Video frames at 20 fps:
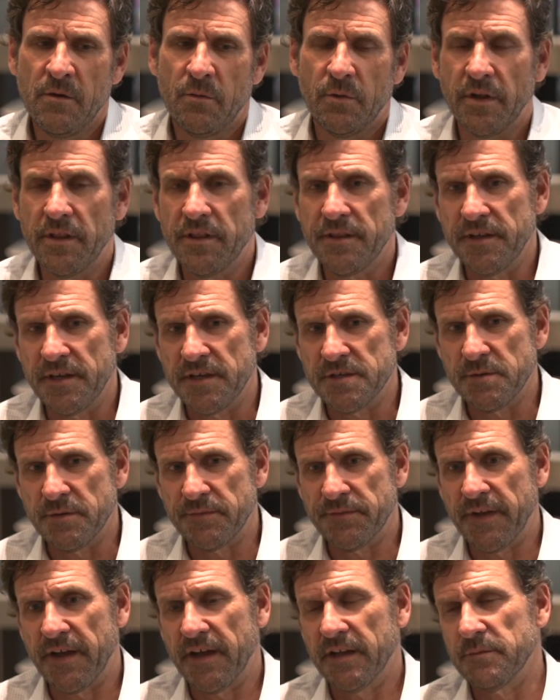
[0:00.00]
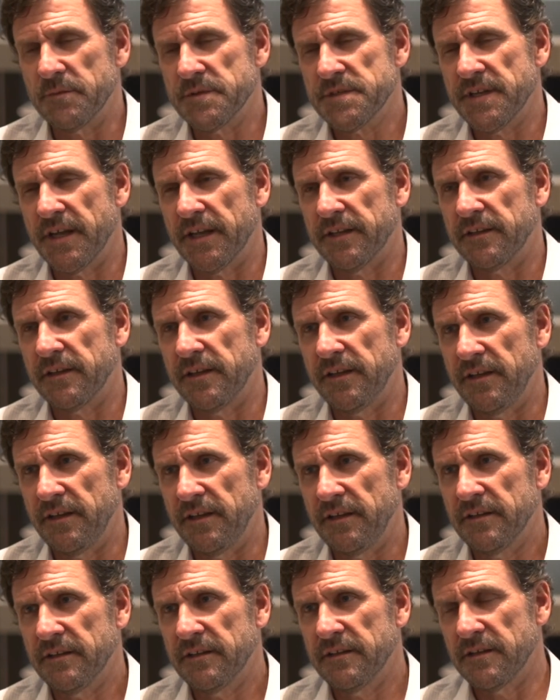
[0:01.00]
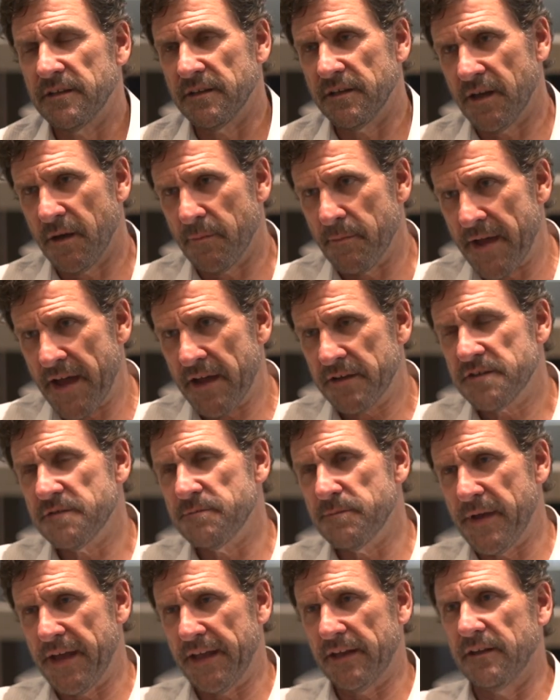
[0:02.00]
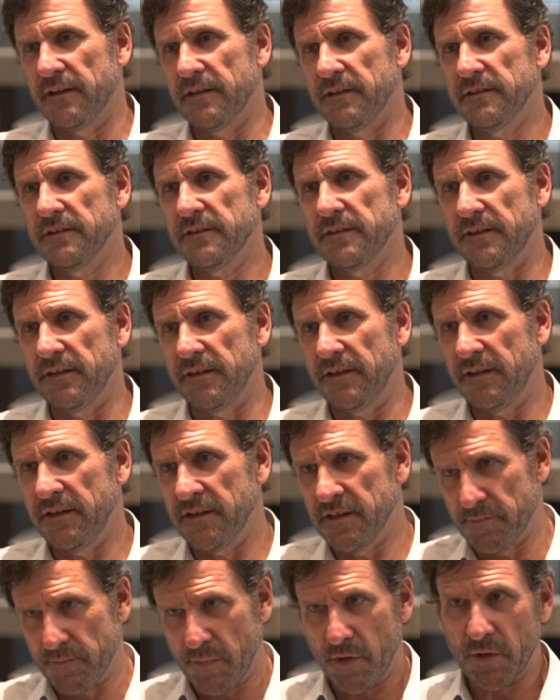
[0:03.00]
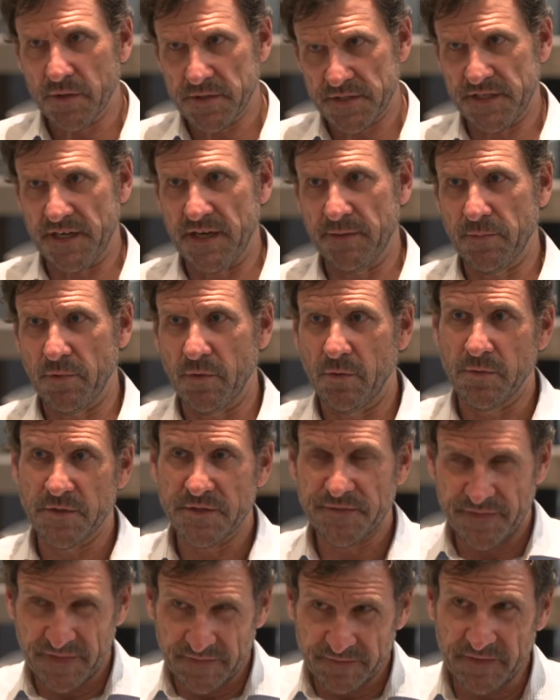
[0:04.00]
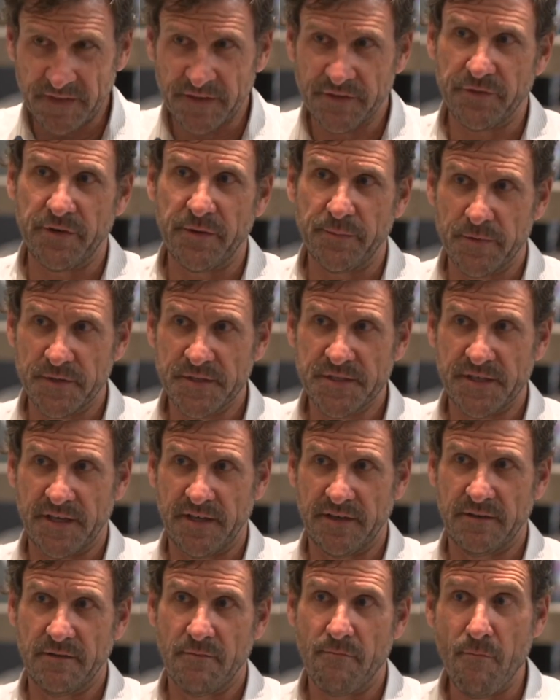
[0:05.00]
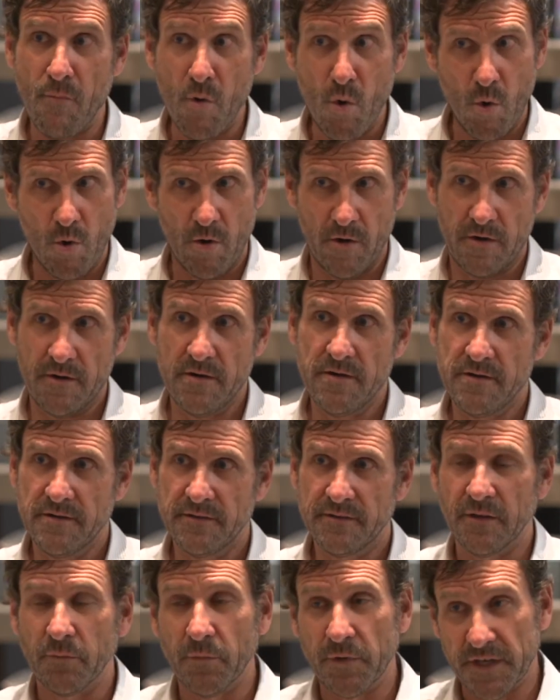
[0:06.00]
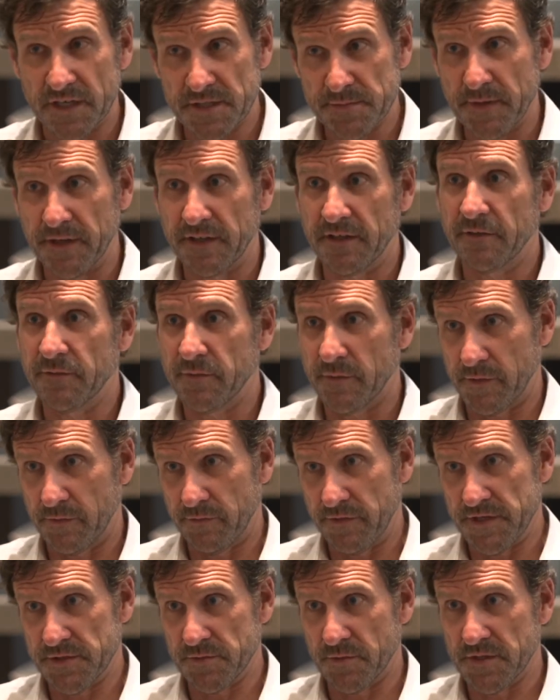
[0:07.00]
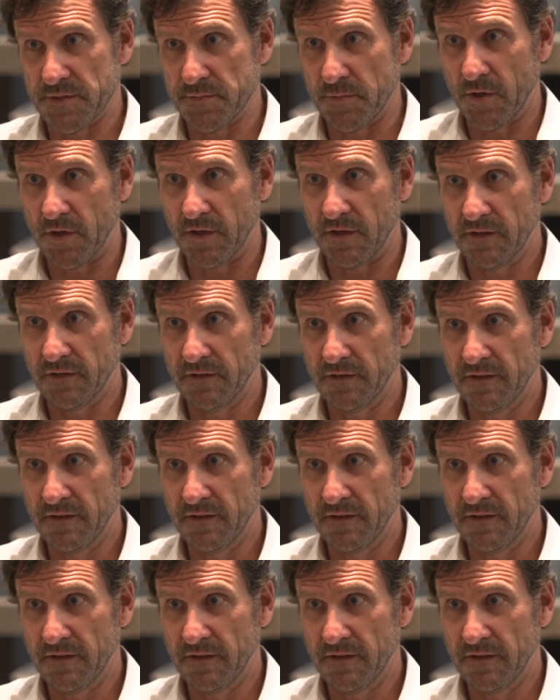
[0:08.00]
One of the things we found was that the amount of metal in the bulk sample was 53% more than we expected in the resource model.